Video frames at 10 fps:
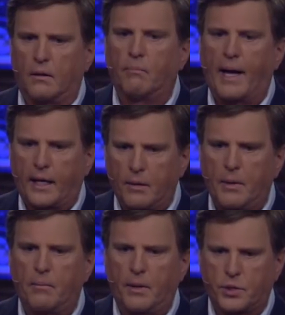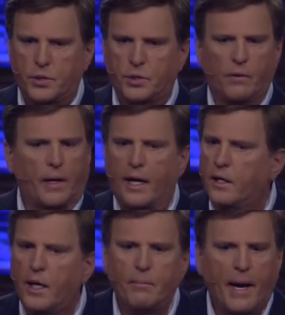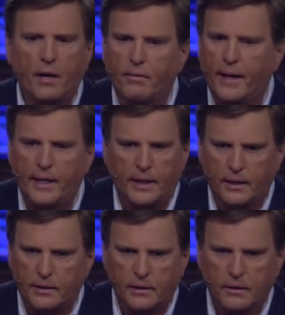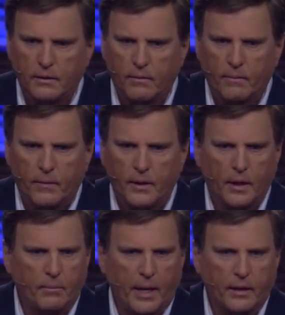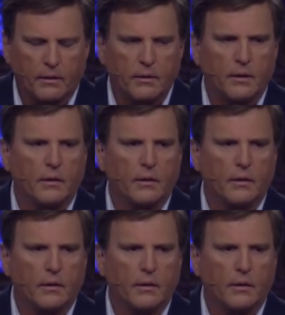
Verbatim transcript: My commitment is to serve you. It doesn't matter if I need it. It doesn't matter.